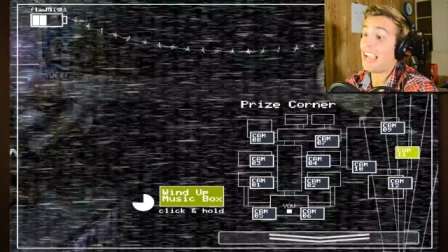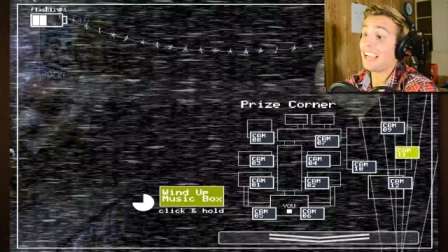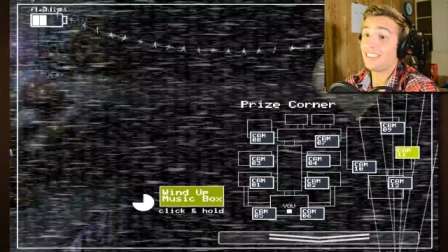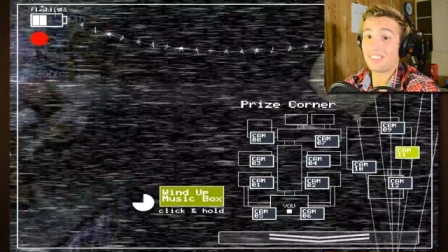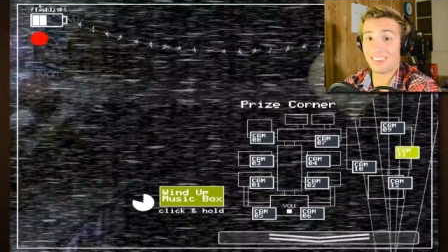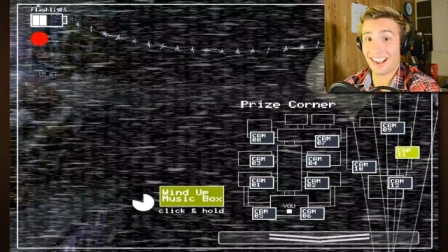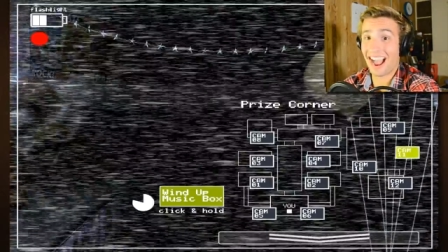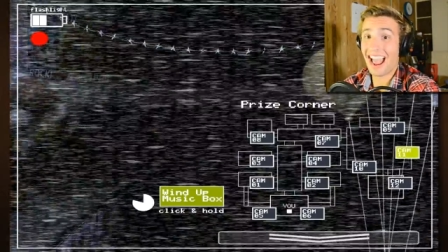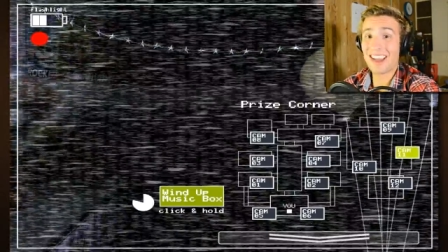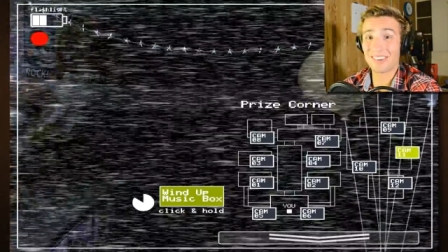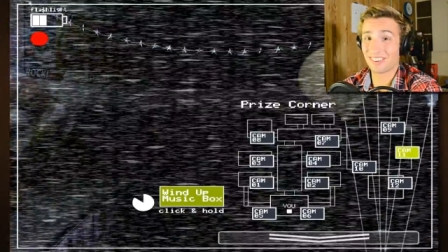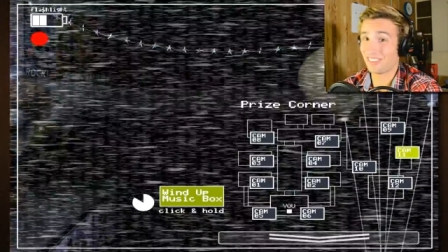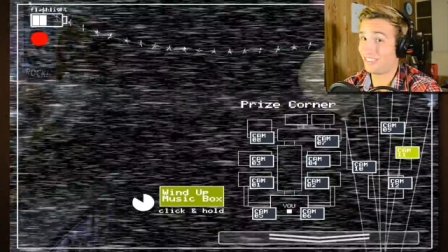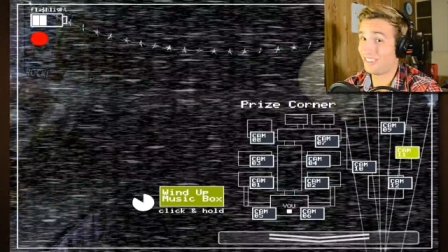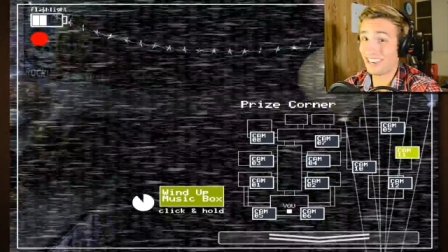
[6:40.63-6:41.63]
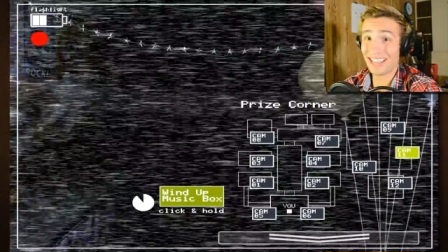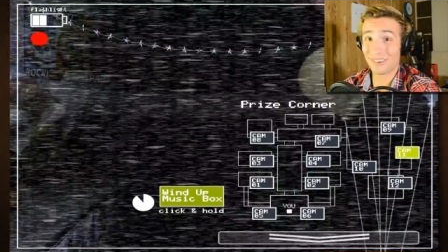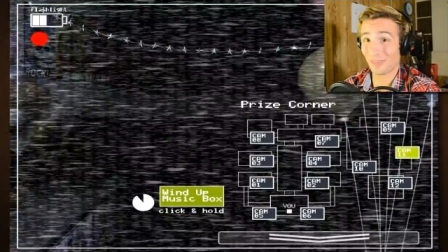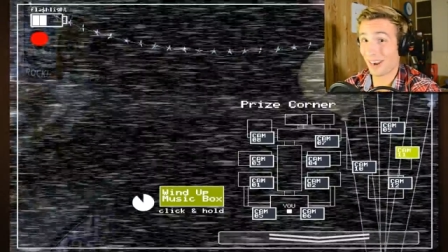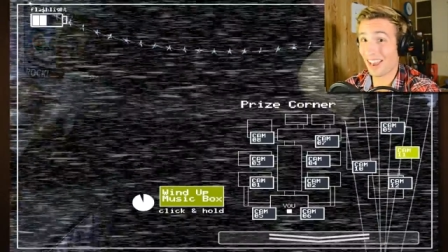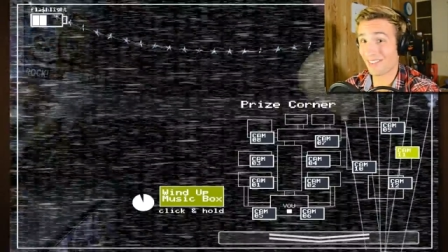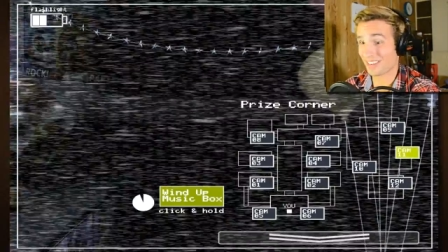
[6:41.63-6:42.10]
dance your Irish jig,
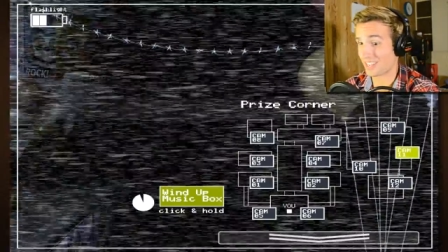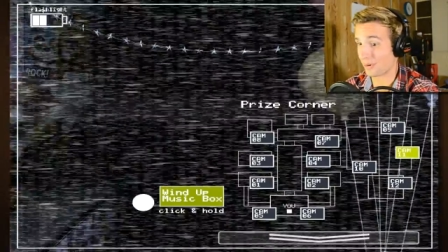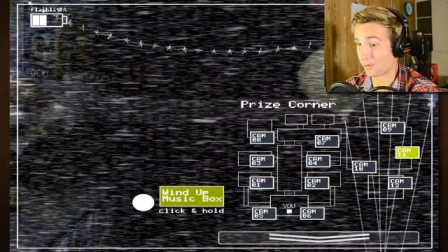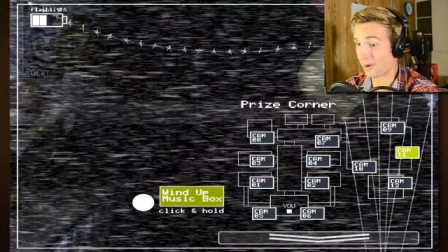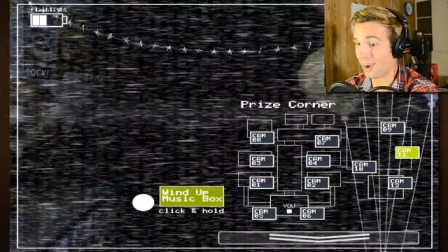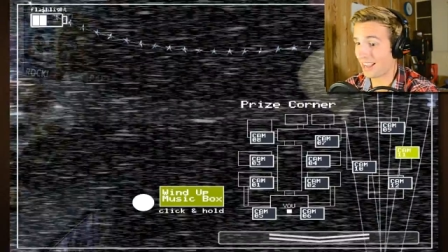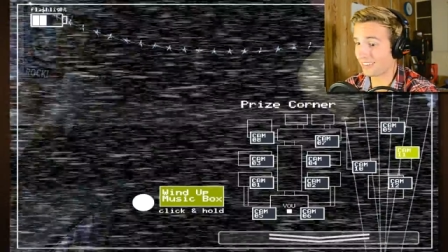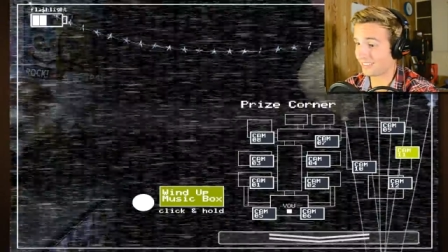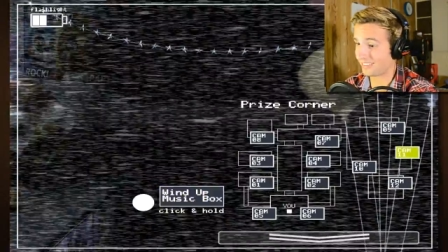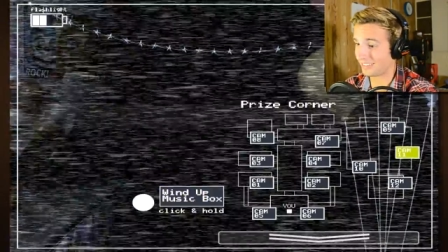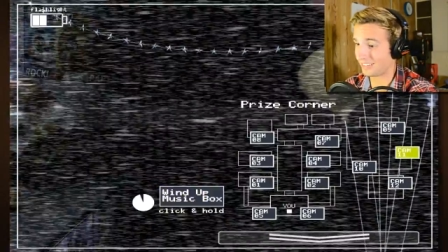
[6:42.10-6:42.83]
whatever you want,